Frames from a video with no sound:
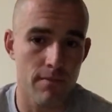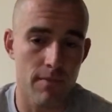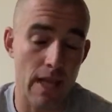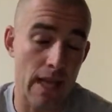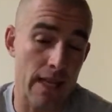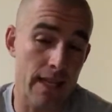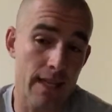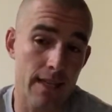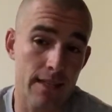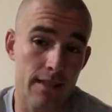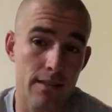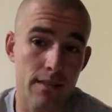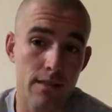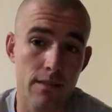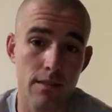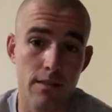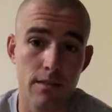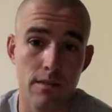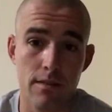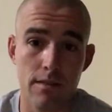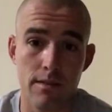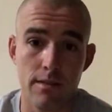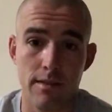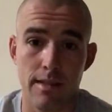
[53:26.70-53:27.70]
I guess
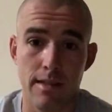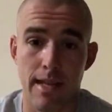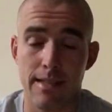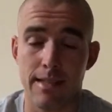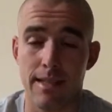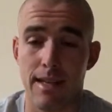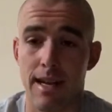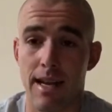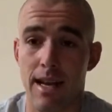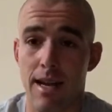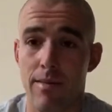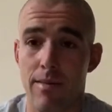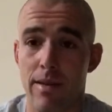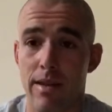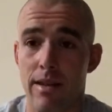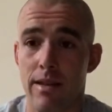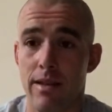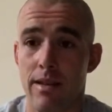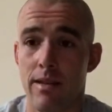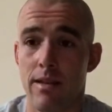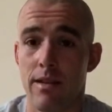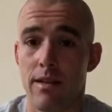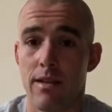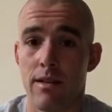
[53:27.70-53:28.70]
that's a hobby.
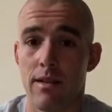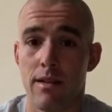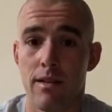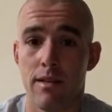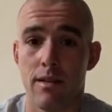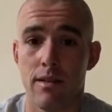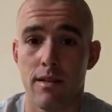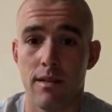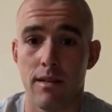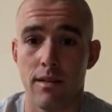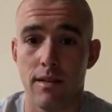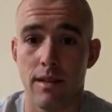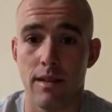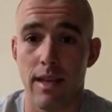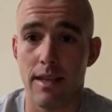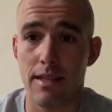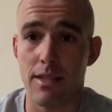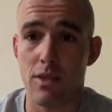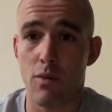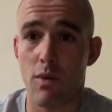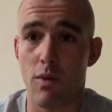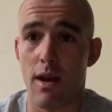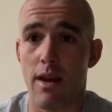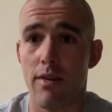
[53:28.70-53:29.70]
Geek
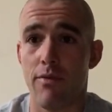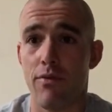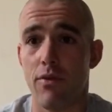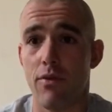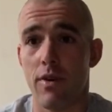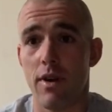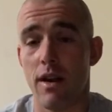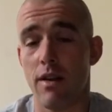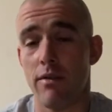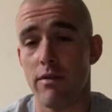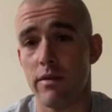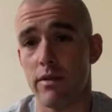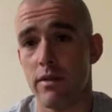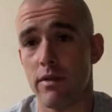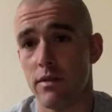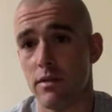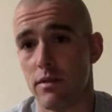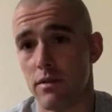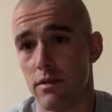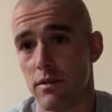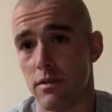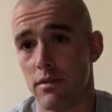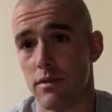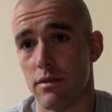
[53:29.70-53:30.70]
Squad forever.
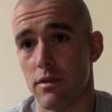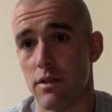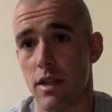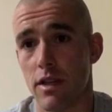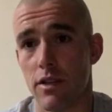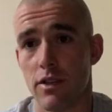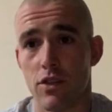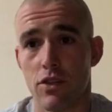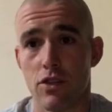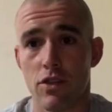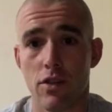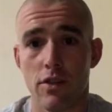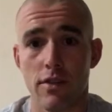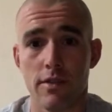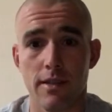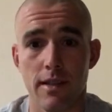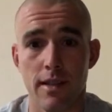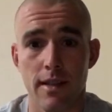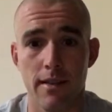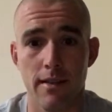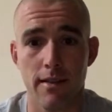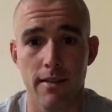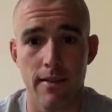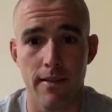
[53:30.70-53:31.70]
Tuck your
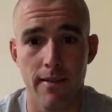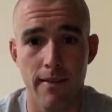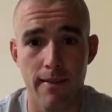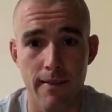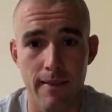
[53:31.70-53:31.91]
shirts in.